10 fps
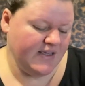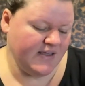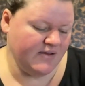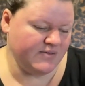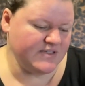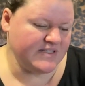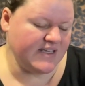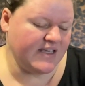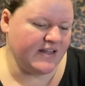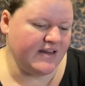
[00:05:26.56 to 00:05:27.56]
it was
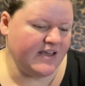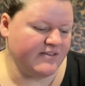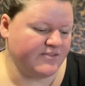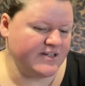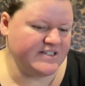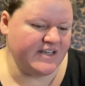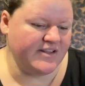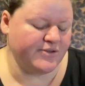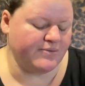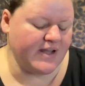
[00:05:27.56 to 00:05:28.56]
like an everyday
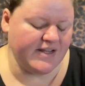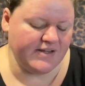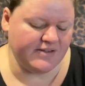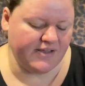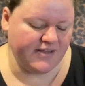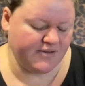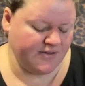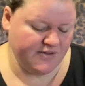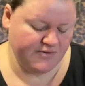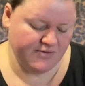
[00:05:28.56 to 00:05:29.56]
threat and like
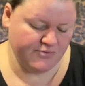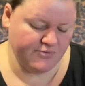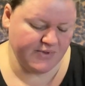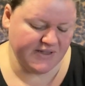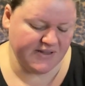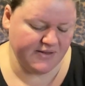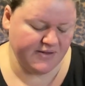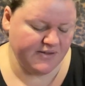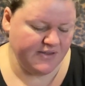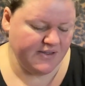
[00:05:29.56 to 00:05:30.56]
real
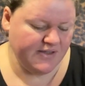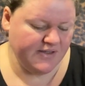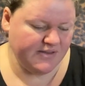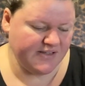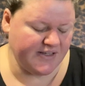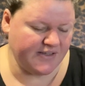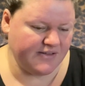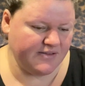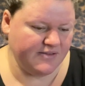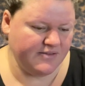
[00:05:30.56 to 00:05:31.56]
like
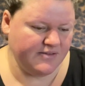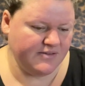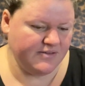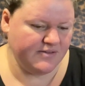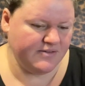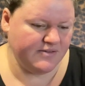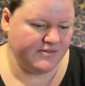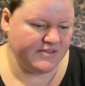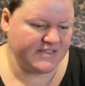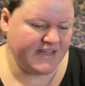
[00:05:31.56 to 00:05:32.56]

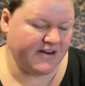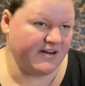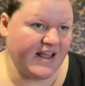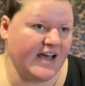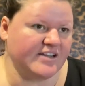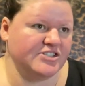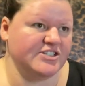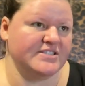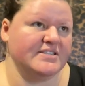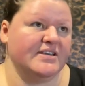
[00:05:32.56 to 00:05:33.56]
scary
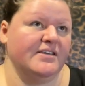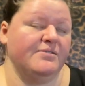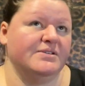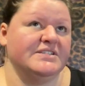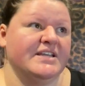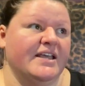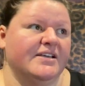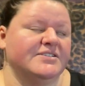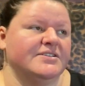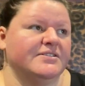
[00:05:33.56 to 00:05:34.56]
actions that he would take
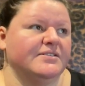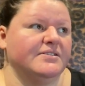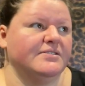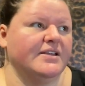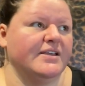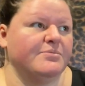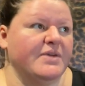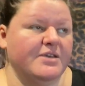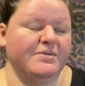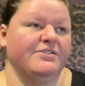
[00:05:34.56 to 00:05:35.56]
to like
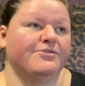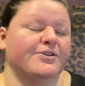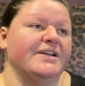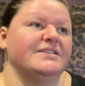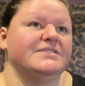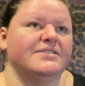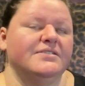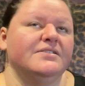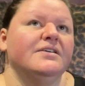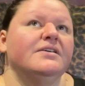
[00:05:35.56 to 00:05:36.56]
make me freeze and